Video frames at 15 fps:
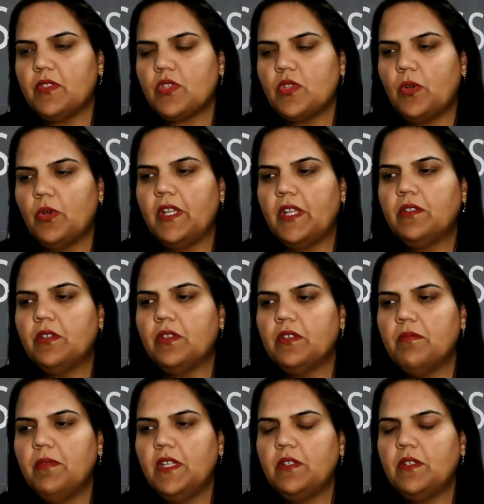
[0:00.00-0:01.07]
So it
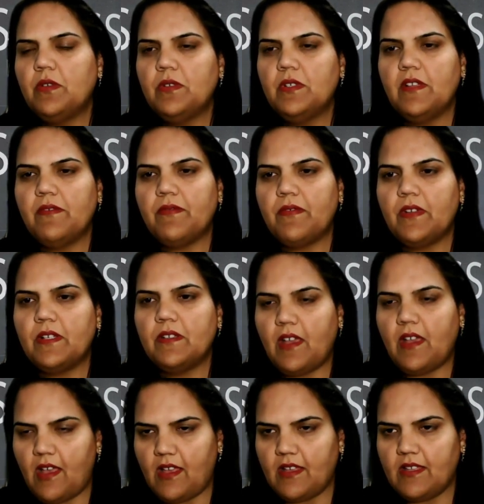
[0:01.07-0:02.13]
could be two different
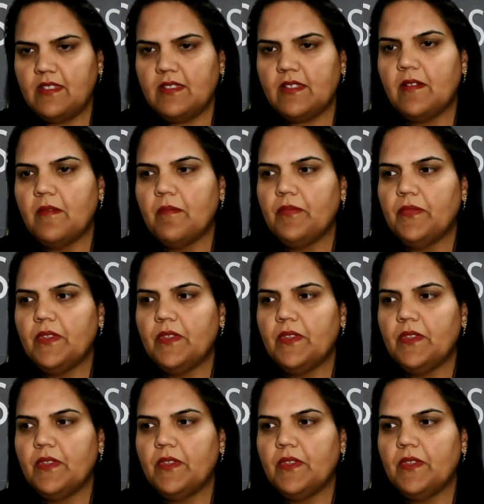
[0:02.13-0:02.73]
tasks.